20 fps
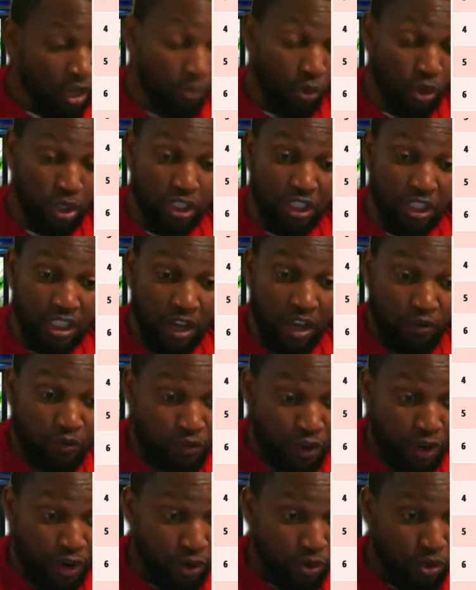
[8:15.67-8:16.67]
But this is a
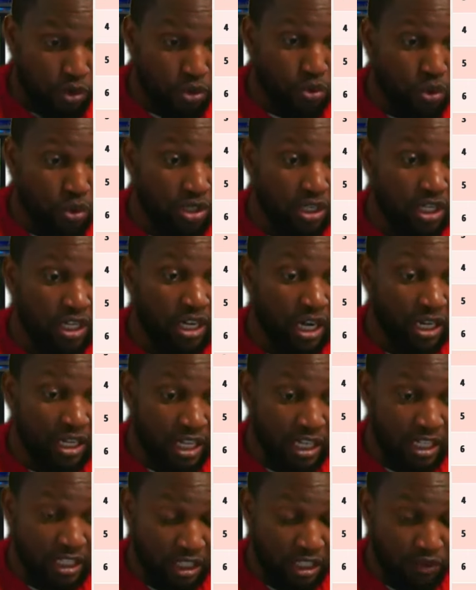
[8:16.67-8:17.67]
very good run in a
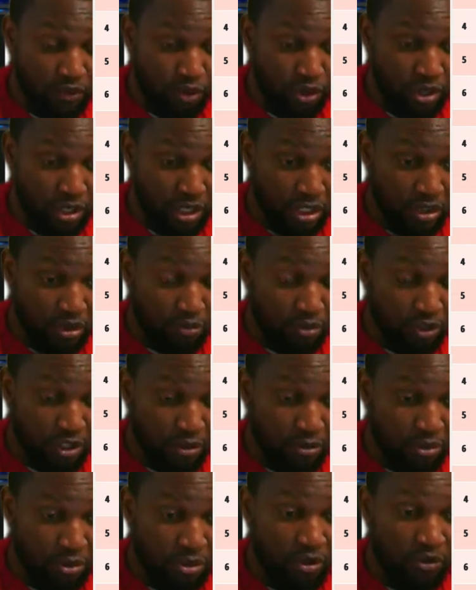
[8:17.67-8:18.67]
negative wind, you know,
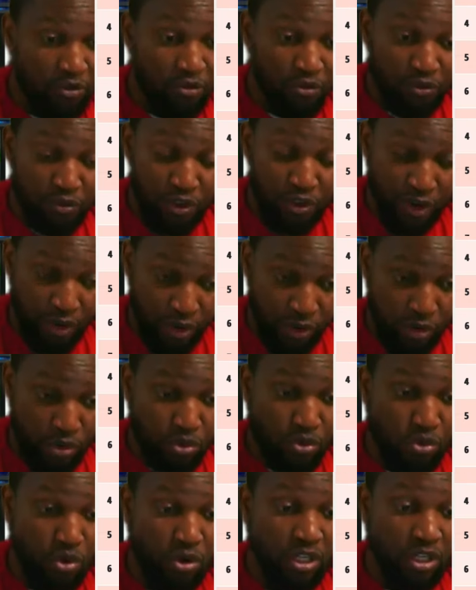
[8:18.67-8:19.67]
people. Very good
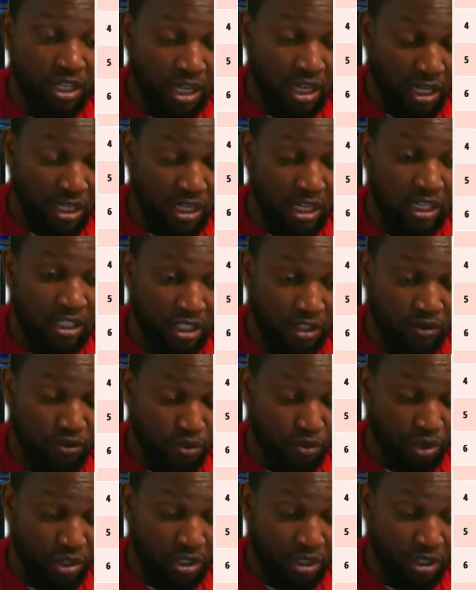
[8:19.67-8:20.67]
run in a
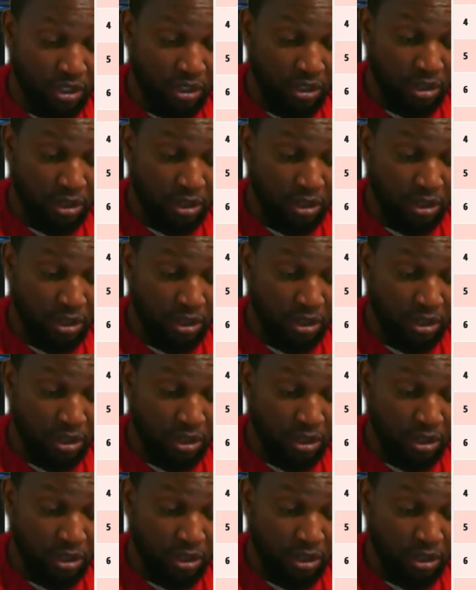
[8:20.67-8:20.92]
negative wind.